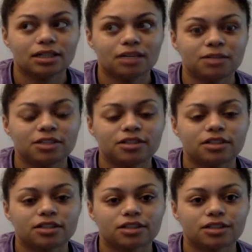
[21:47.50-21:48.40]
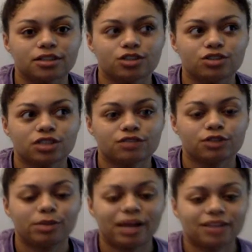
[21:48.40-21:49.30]
I'm either using a
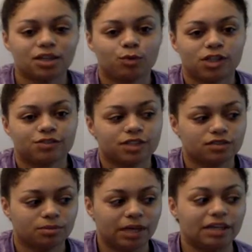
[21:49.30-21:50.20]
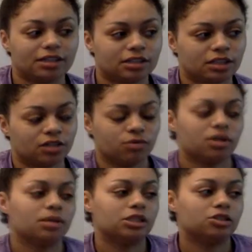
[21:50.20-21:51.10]
few palettes at once for different paintings, I don't
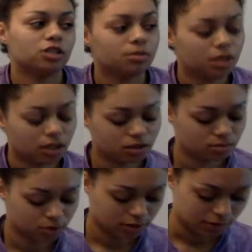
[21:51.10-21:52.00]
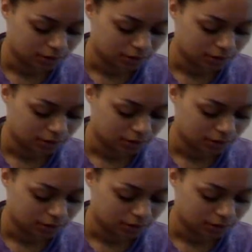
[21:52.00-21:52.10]
want to disturb them, or